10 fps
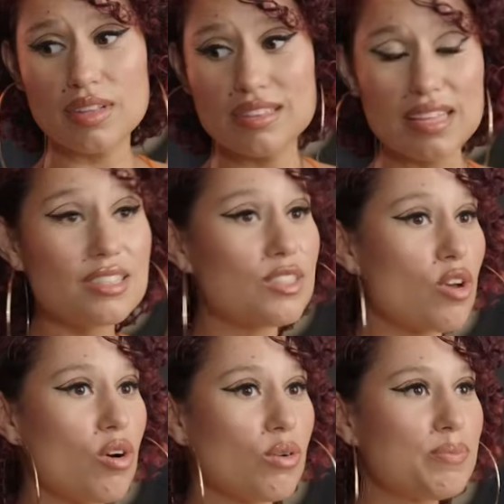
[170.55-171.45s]
this
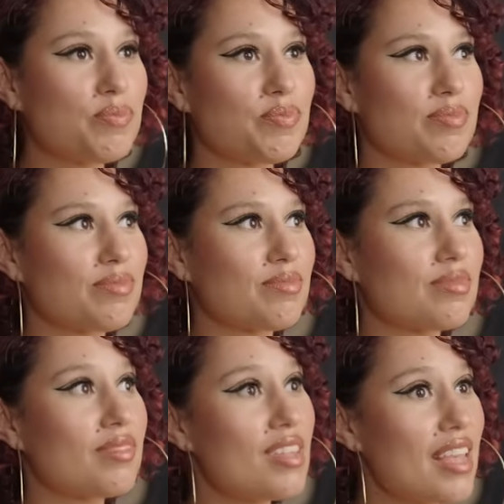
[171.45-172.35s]
song,
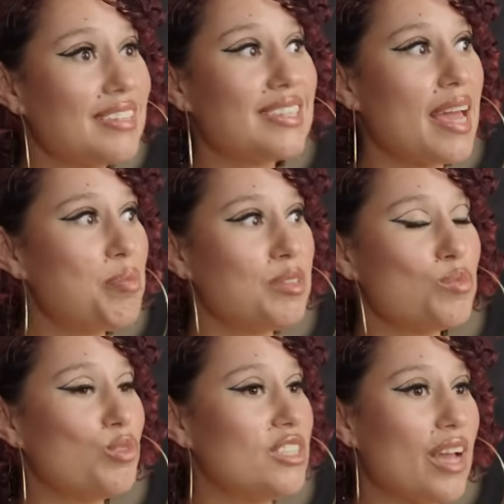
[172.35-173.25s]

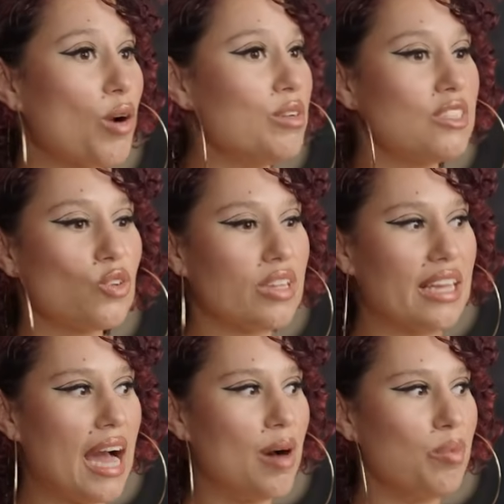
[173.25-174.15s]
Escapism, was the only song on
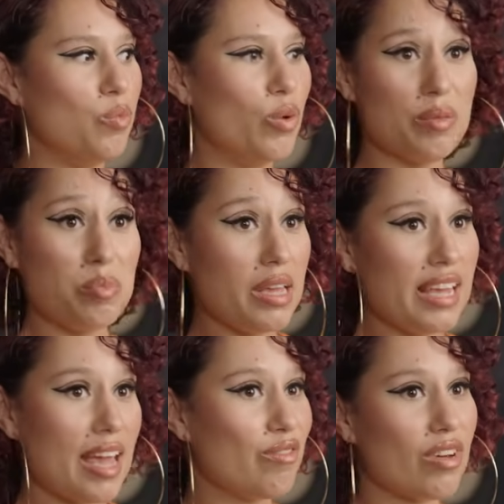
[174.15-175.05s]
the album where the beat
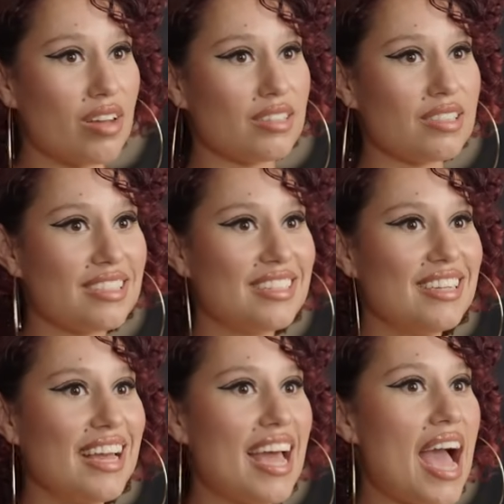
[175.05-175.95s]
came first.
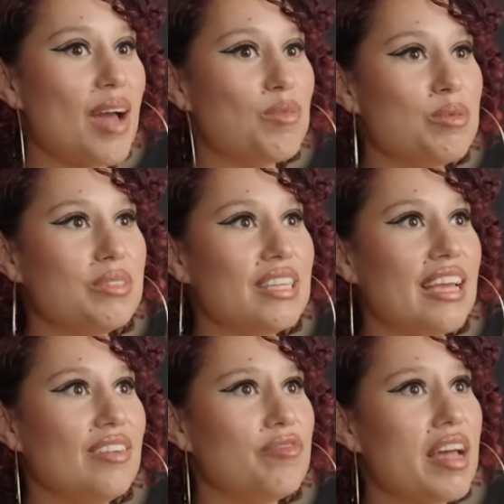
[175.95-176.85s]
And we was
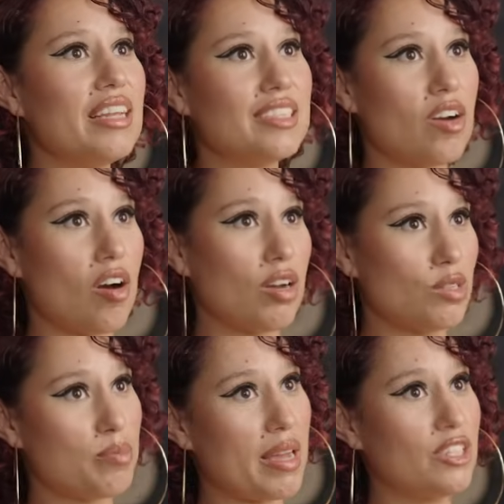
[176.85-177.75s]
in Feli's car,
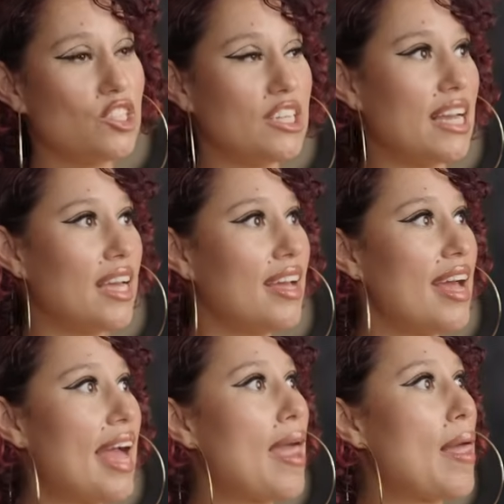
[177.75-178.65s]
who's my engineer,
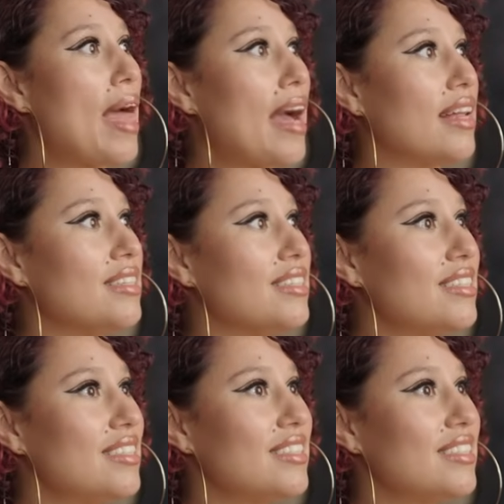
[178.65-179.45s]
and